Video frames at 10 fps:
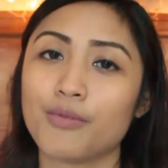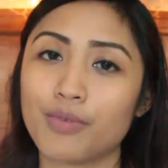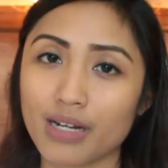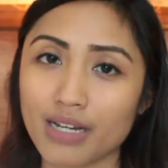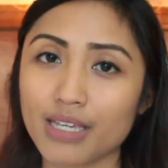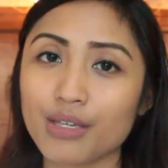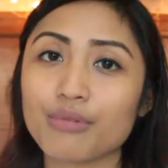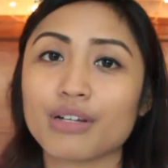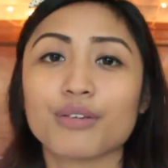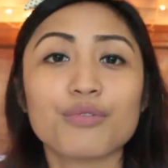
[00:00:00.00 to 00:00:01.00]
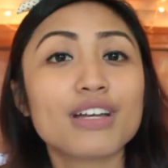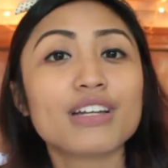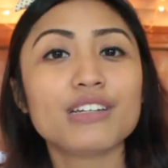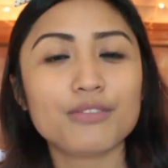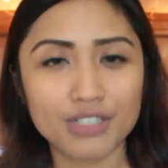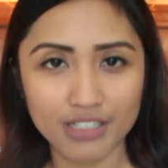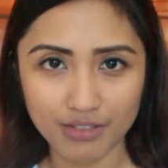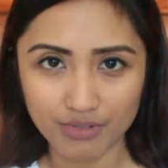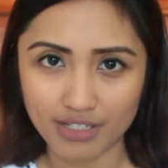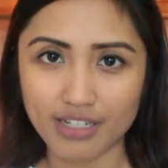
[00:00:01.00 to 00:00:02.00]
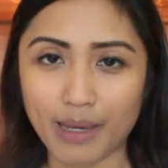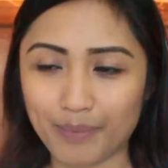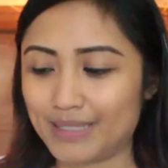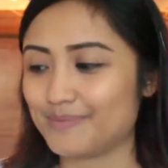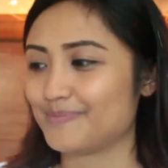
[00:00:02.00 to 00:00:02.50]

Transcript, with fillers: very, very, very, very, very happy.